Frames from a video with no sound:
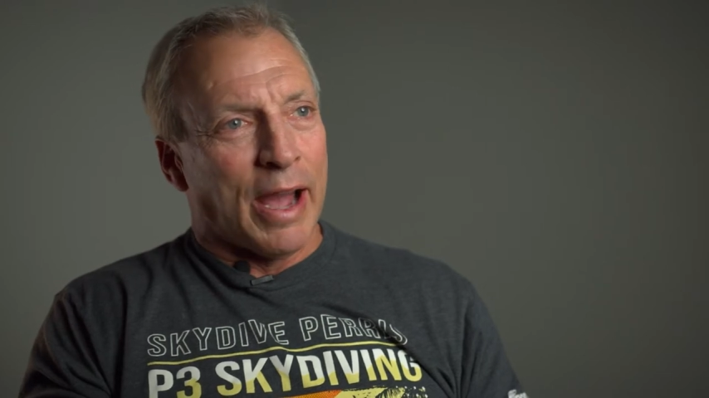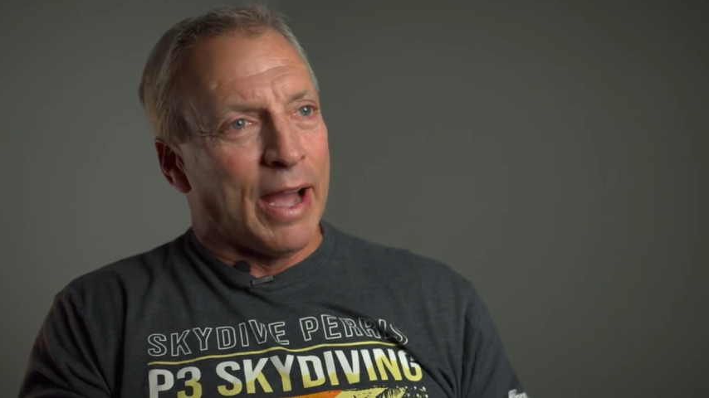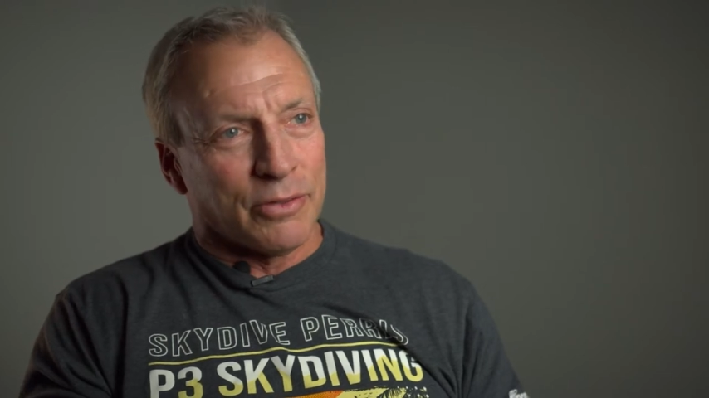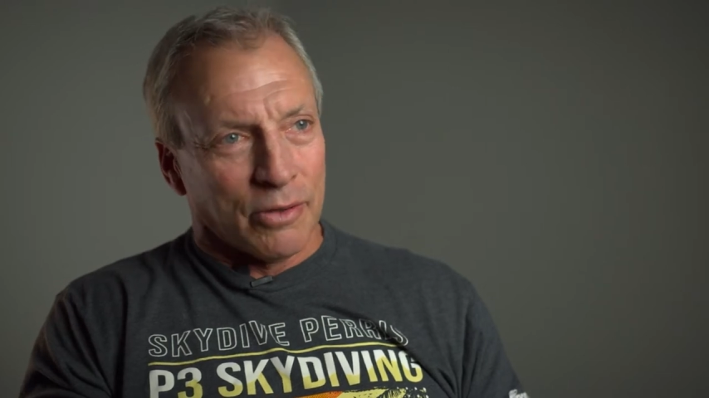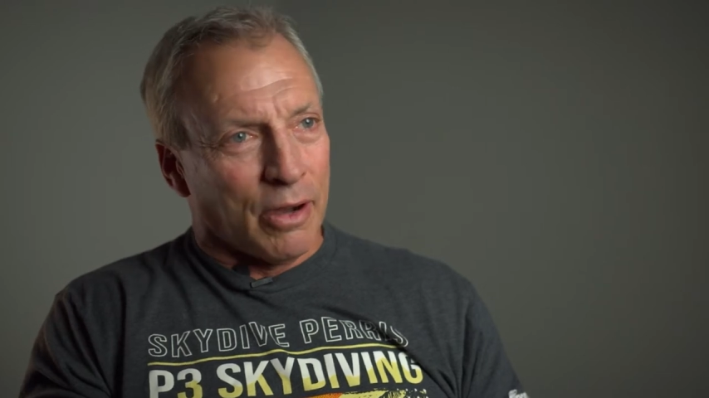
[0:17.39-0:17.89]

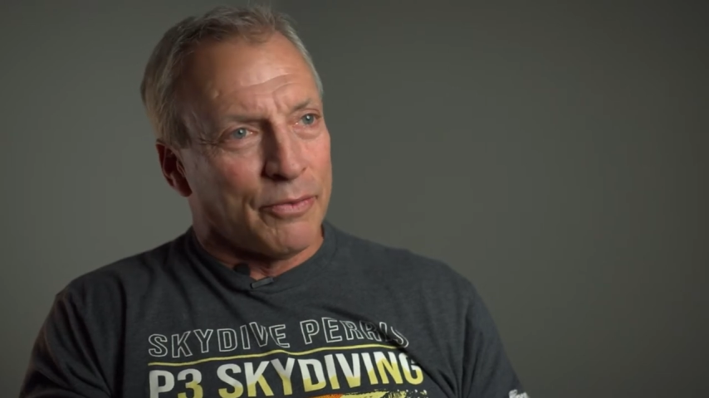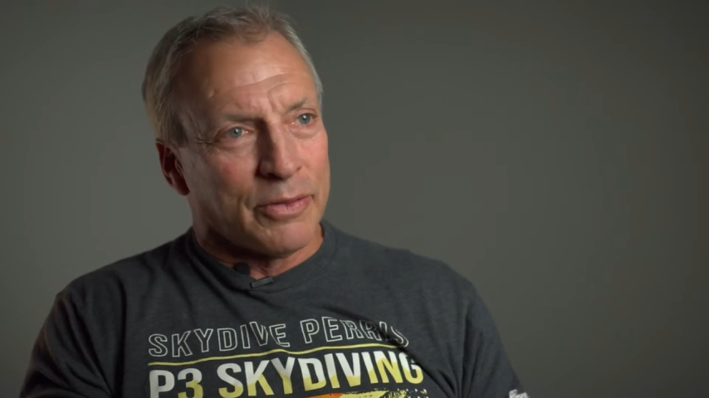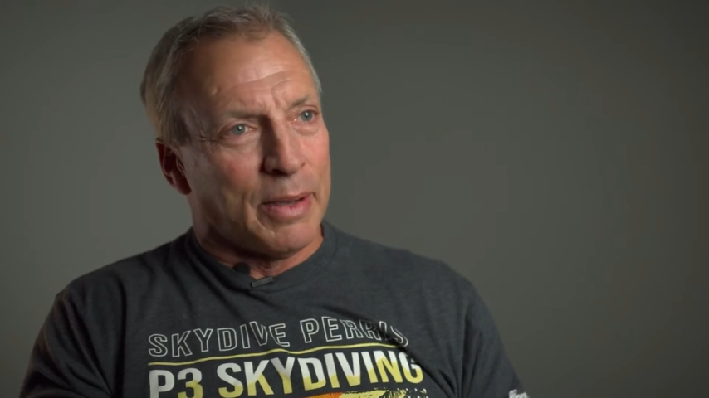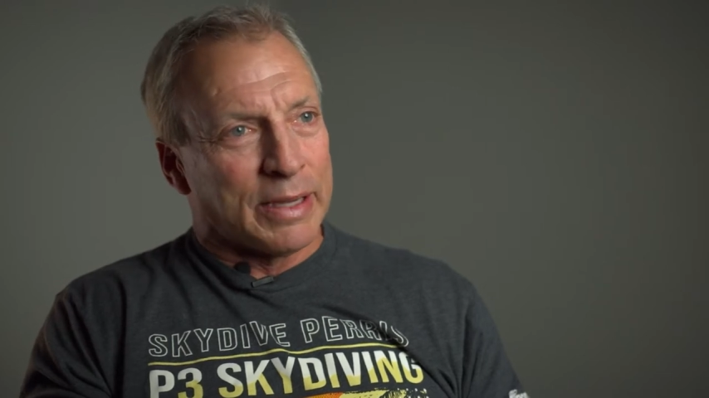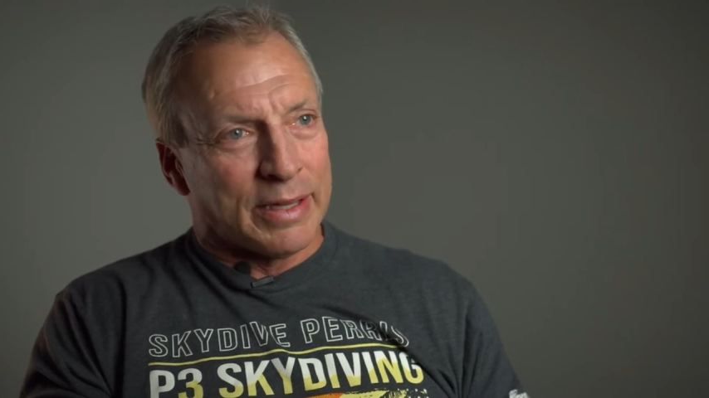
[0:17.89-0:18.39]
ass off
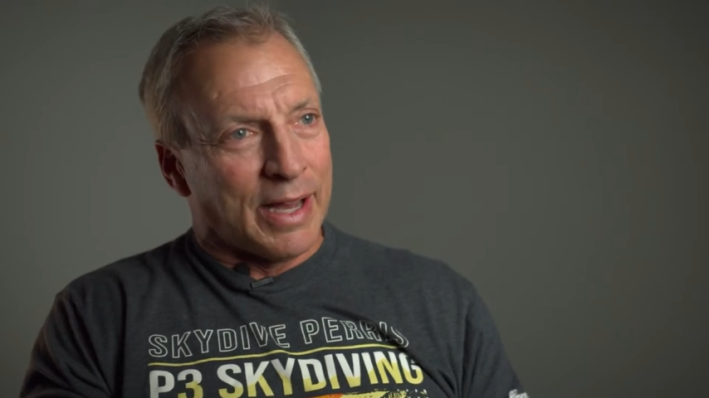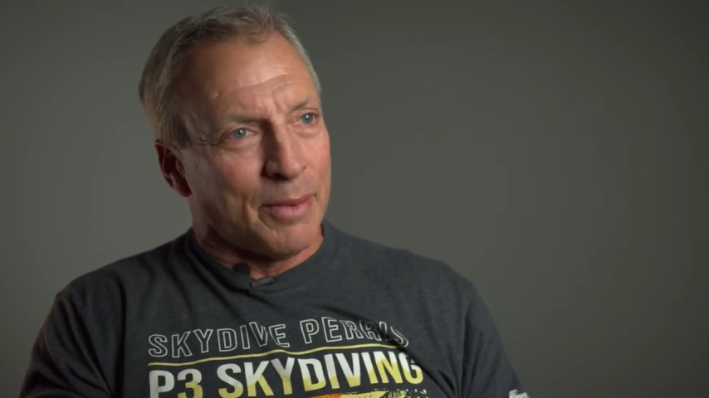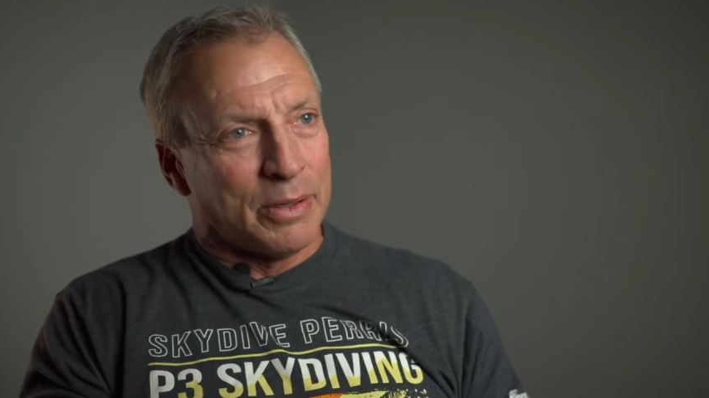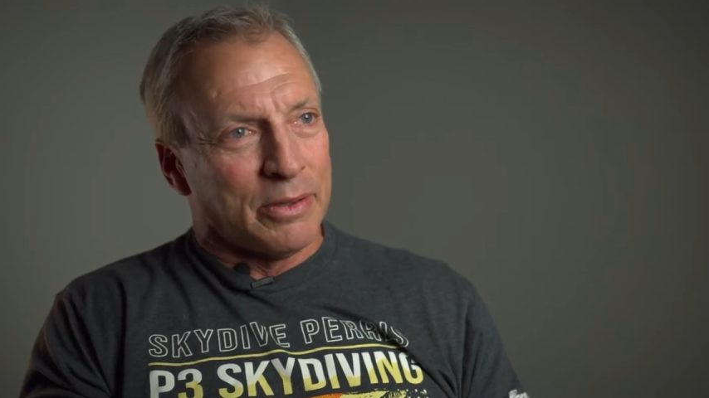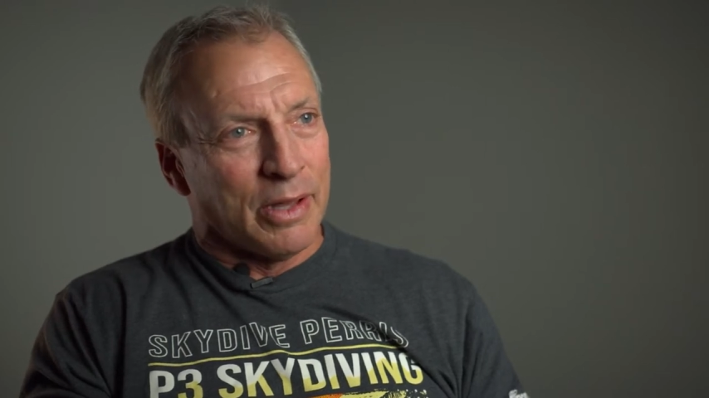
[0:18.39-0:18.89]
to make it
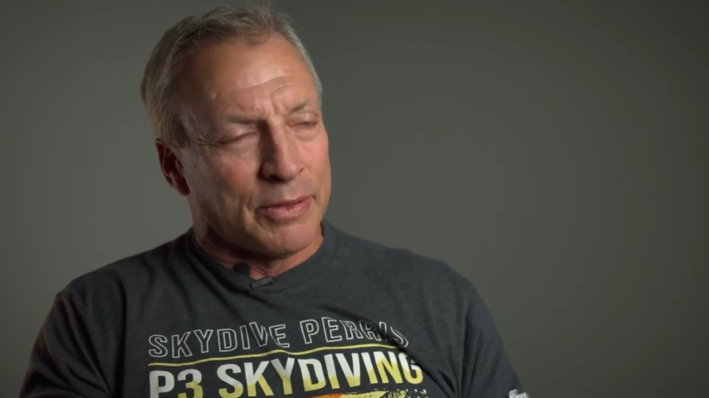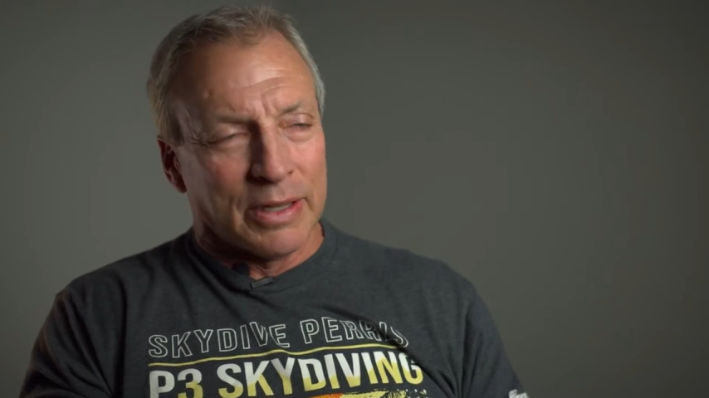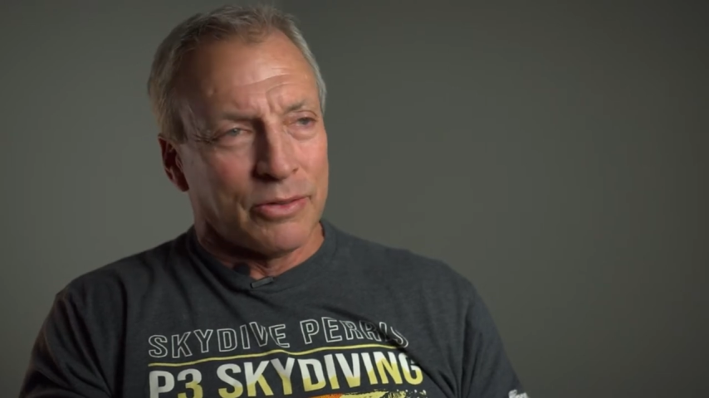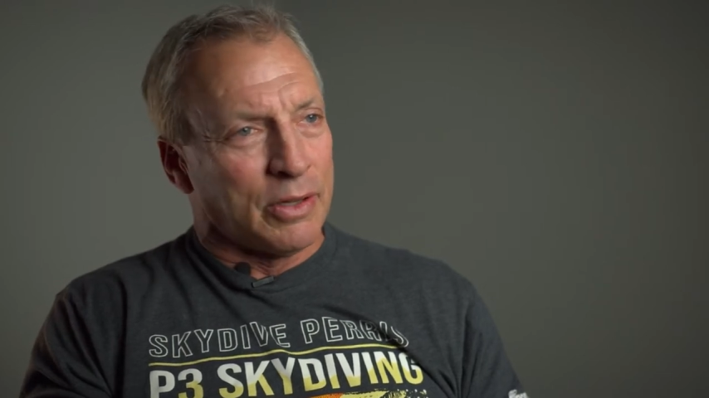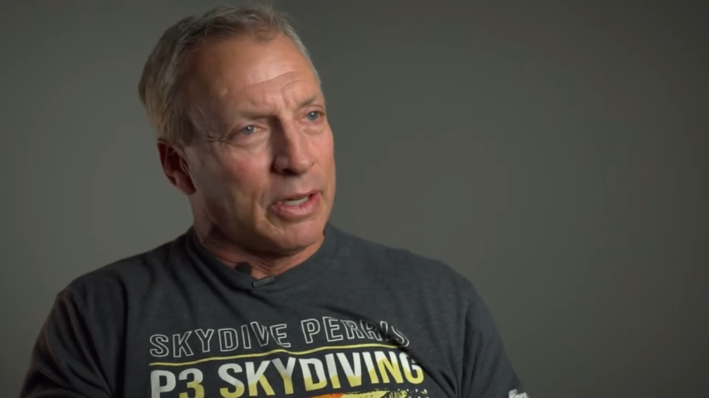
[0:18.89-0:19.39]
happen.
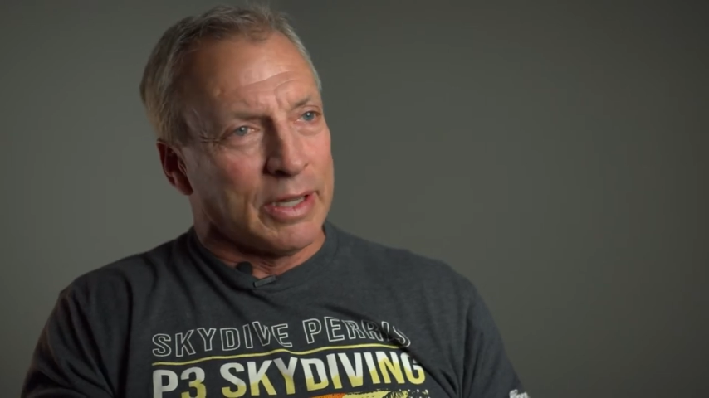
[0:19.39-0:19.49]
Nothing is going